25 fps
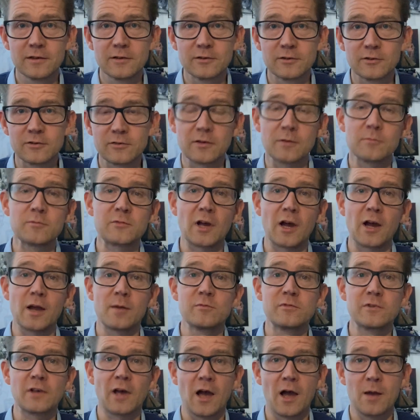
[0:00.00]

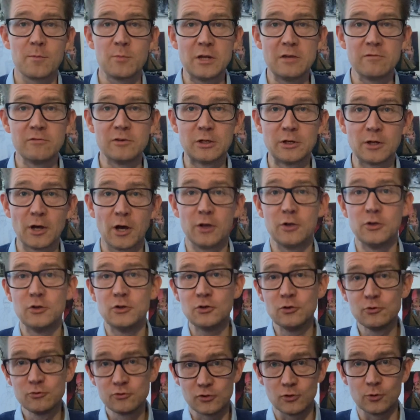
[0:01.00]
Sometimes I'm even a
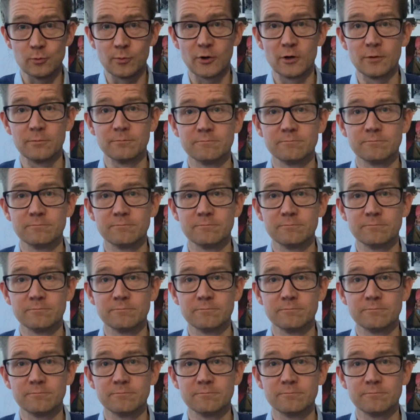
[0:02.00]
YouTuber.